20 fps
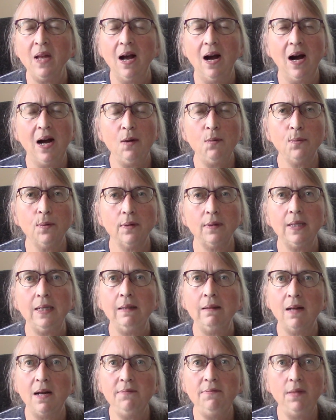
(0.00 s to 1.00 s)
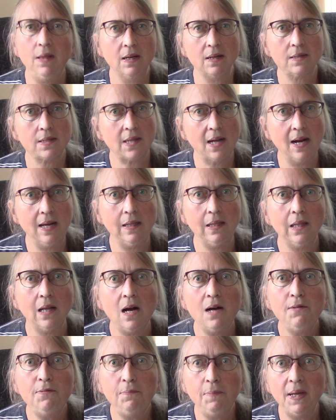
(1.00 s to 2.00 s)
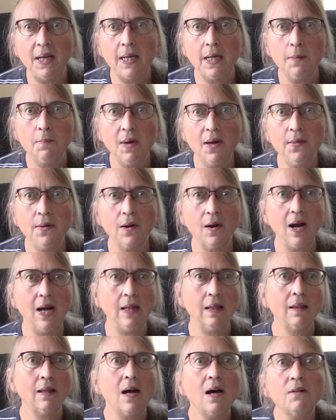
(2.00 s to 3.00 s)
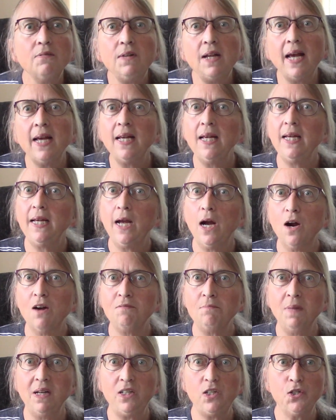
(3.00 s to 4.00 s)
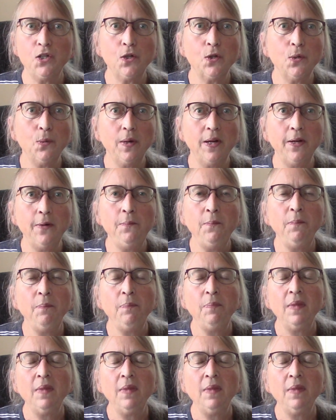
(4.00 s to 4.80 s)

I really love this. I love being a mother. I love taking care of my children.